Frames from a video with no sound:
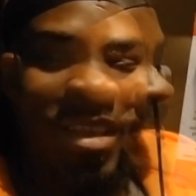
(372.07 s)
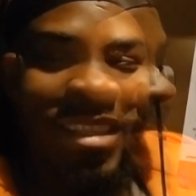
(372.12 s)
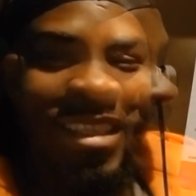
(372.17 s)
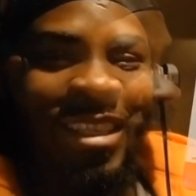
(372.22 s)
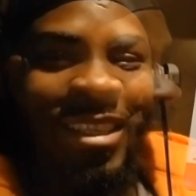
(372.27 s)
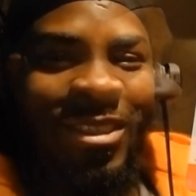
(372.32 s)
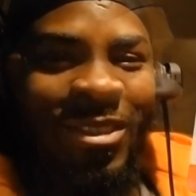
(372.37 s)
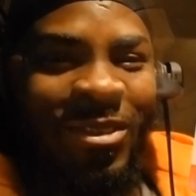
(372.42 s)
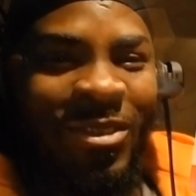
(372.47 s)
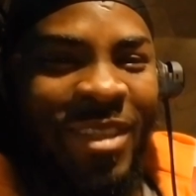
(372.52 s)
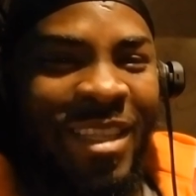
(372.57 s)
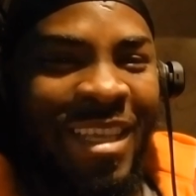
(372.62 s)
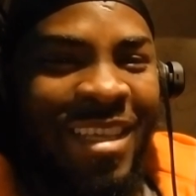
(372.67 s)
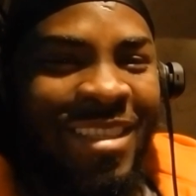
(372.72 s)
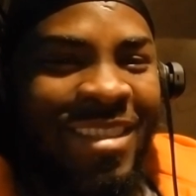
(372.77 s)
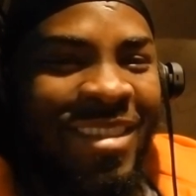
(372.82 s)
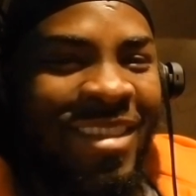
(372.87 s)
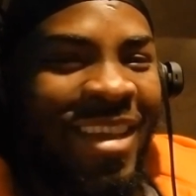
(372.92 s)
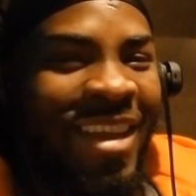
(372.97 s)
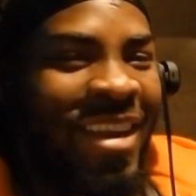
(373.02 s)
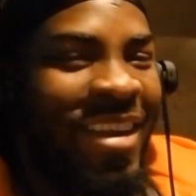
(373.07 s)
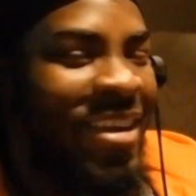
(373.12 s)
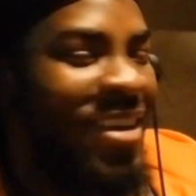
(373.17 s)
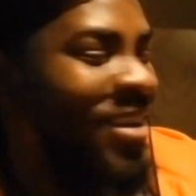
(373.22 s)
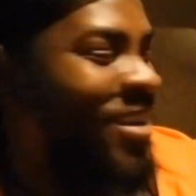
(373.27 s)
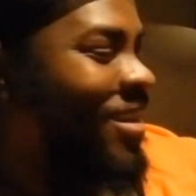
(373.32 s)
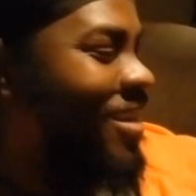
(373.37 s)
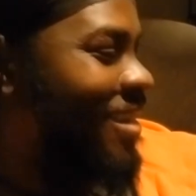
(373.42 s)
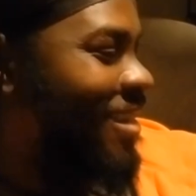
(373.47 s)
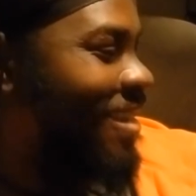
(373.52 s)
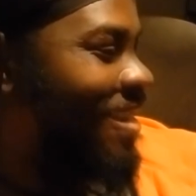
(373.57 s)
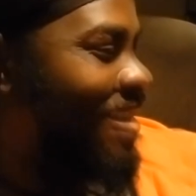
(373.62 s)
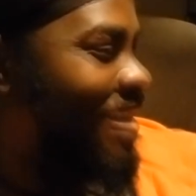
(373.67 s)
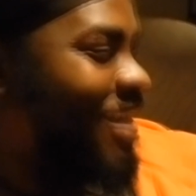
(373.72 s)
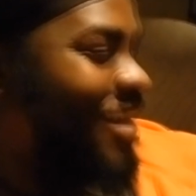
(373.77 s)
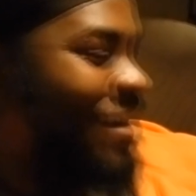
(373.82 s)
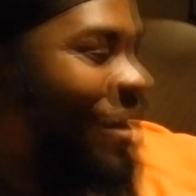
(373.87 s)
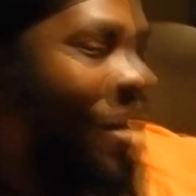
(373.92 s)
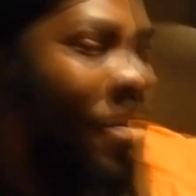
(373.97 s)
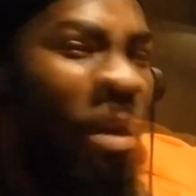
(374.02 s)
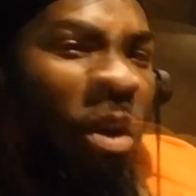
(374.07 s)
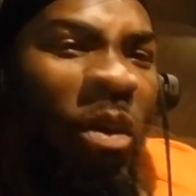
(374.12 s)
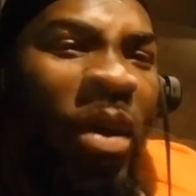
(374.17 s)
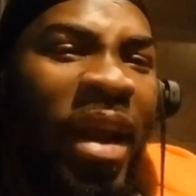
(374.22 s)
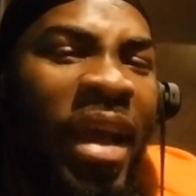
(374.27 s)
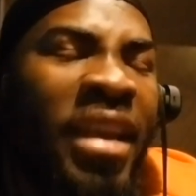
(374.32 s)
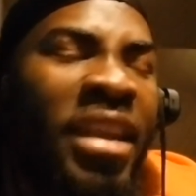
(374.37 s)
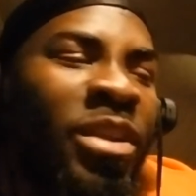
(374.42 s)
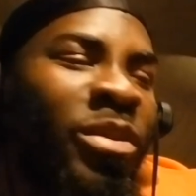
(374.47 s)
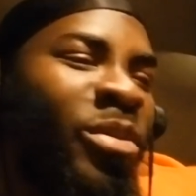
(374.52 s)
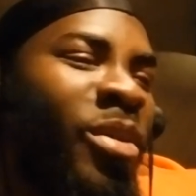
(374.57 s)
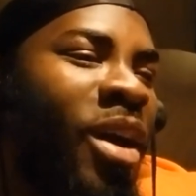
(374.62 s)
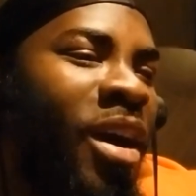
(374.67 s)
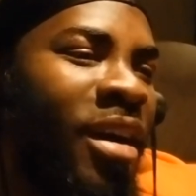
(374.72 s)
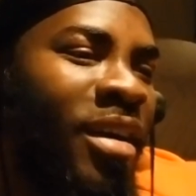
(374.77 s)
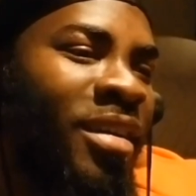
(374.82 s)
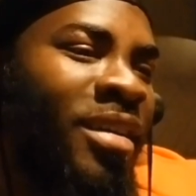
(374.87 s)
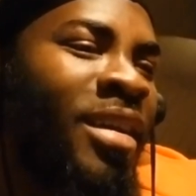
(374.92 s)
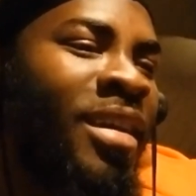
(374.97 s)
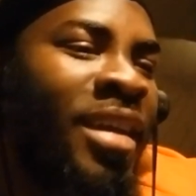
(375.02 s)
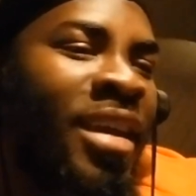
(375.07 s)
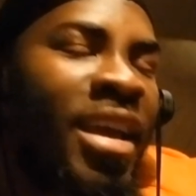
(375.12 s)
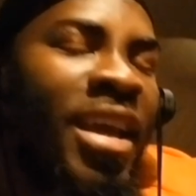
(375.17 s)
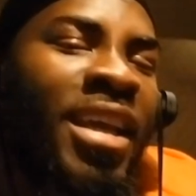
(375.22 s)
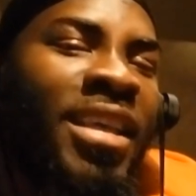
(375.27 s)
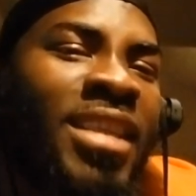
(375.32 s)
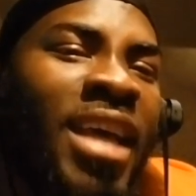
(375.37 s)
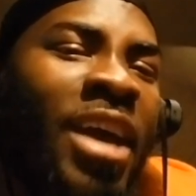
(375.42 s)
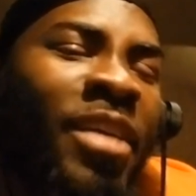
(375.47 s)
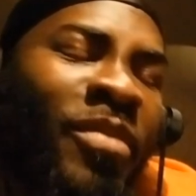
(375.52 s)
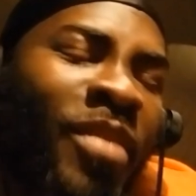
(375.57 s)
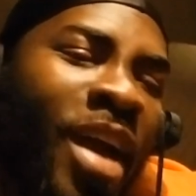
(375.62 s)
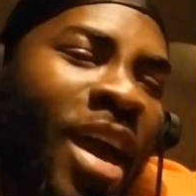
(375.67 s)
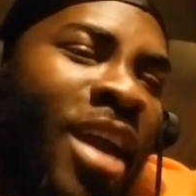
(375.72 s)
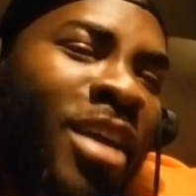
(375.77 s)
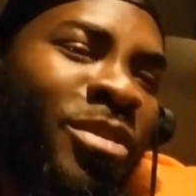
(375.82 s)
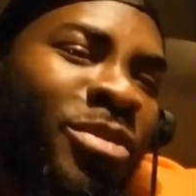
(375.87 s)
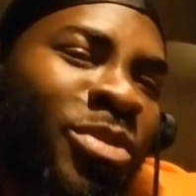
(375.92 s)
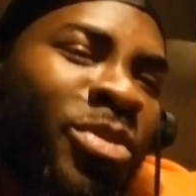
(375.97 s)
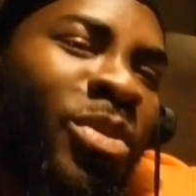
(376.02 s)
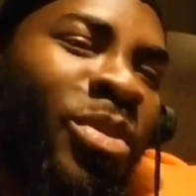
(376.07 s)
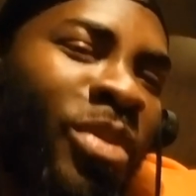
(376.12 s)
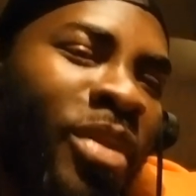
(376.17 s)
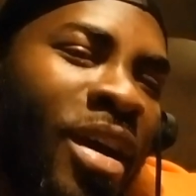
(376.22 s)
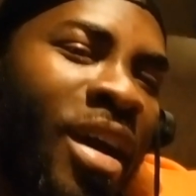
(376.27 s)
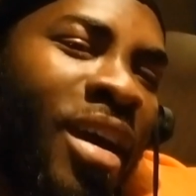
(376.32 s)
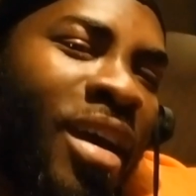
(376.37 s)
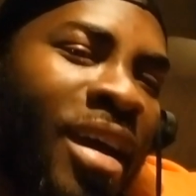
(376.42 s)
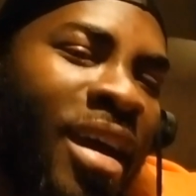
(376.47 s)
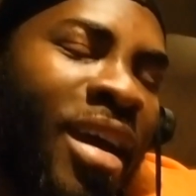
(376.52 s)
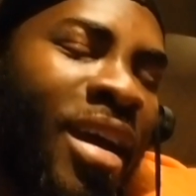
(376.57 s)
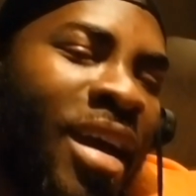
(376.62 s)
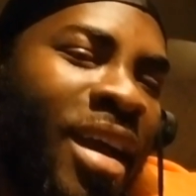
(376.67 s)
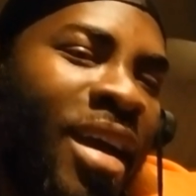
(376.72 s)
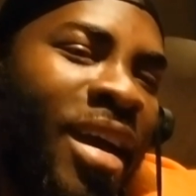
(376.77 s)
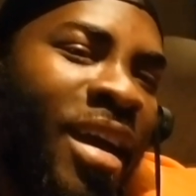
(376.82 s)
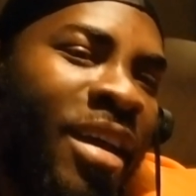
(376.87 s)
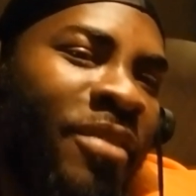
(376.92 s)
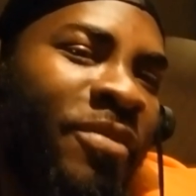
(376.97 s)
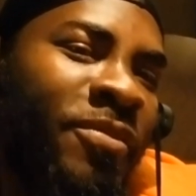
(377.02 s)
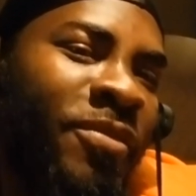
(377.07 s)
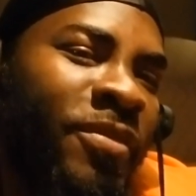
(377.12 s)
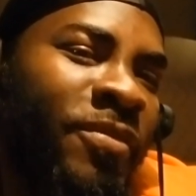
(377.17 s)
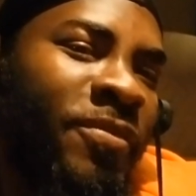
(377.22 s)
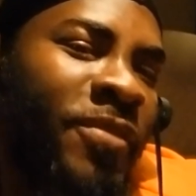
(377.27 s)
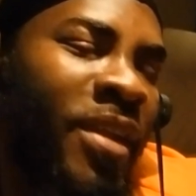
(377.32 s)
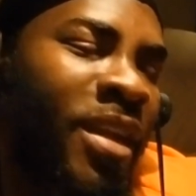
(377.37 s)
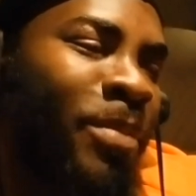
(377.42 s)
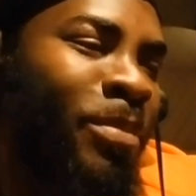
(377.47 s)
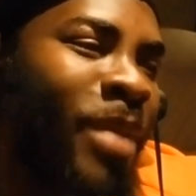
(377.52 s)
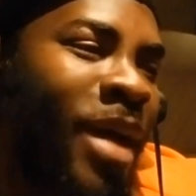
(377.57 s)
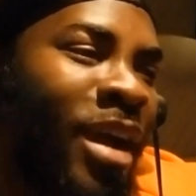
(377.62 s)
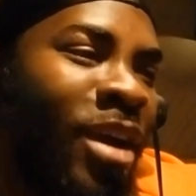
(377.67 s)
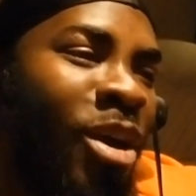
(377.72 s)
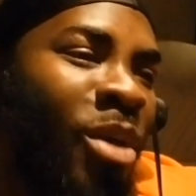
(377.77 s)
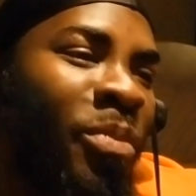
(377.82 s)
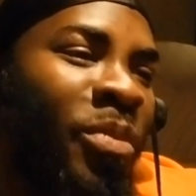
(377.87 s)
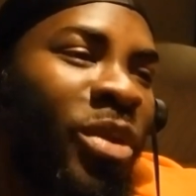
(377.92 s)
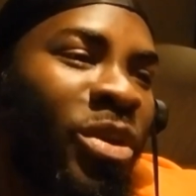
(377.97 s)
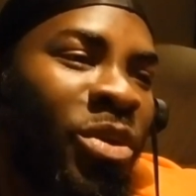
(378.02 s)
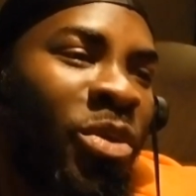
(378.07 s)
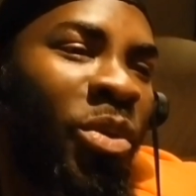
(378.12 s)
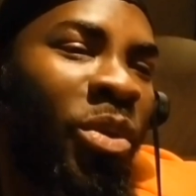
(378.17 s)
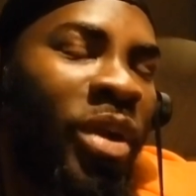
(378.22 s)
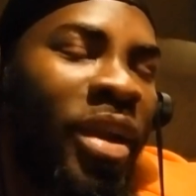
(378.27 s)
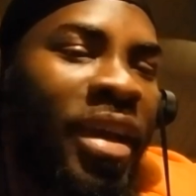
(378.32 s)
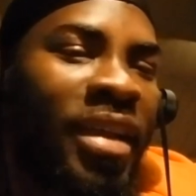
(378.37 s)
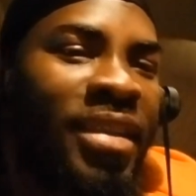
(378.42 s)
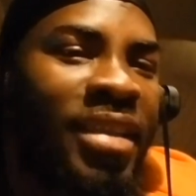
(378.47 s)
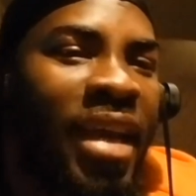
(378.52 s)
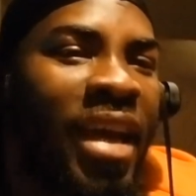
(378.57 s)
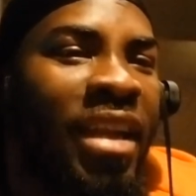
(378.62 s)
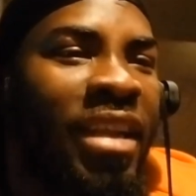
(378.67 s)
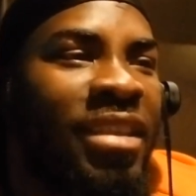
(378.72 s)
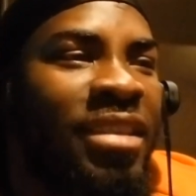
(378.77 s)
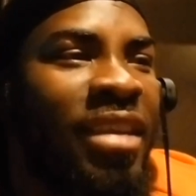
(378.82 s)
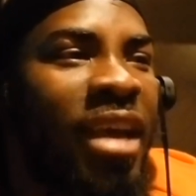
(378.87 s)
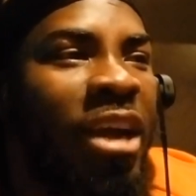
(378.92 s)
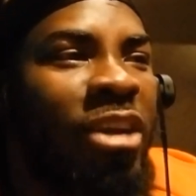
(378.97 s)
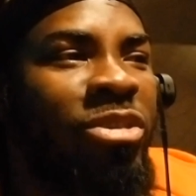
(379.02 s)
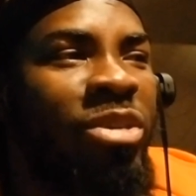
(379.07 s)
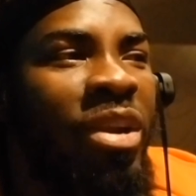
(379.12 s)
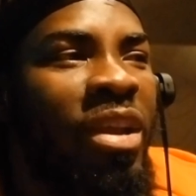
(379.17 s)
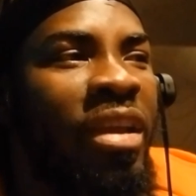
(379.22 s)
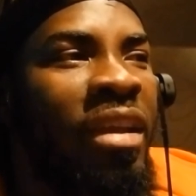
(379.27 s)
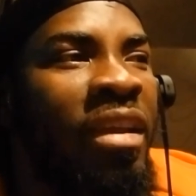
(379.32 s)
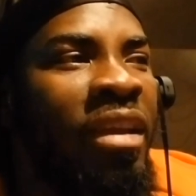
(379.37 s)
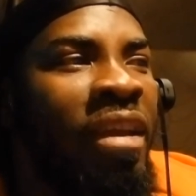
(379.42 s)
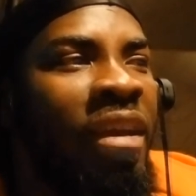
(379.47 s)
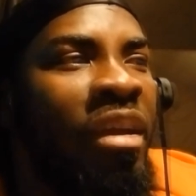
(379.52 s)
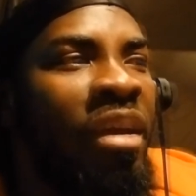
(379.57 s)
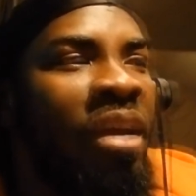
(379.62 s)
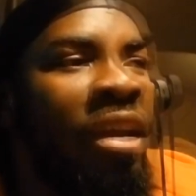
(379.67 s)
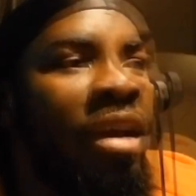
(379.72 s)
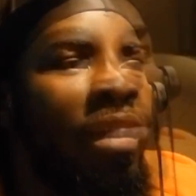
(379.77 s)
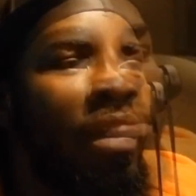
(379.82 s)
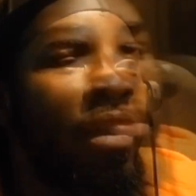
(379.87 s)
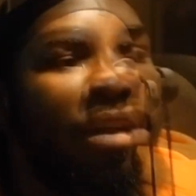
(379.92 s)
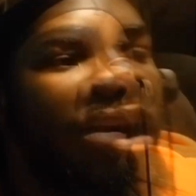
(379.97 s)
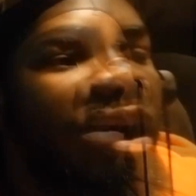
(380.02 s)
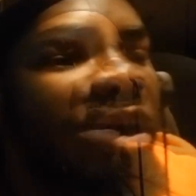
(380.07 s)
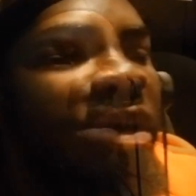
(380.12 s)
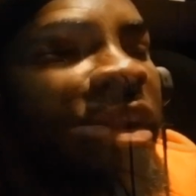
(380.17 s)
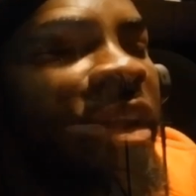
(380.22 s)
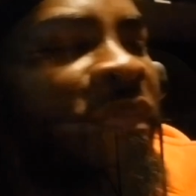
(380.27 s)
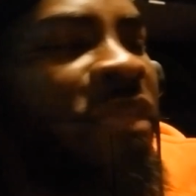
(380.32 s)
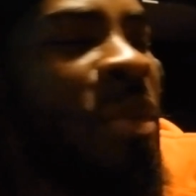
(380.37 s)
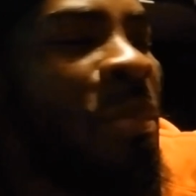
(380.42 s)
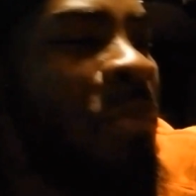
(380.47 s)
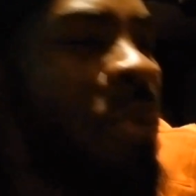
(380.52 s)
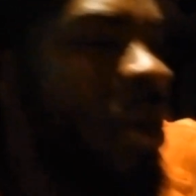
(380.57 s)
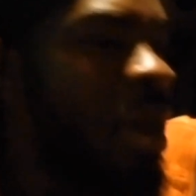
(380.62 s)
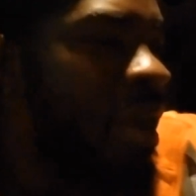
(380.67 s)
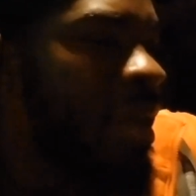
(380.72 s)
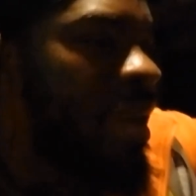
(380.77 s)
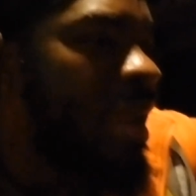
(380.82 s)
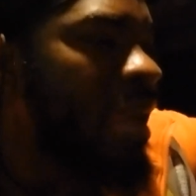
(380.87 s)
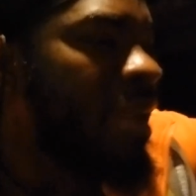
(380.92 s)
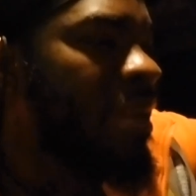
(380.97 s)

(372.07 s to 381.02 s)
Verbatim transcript: I'm gonna mix these two things together. And um, but what I did wrong is I I threw I, I I fill it back up with coolant, and it's actually coming out out of the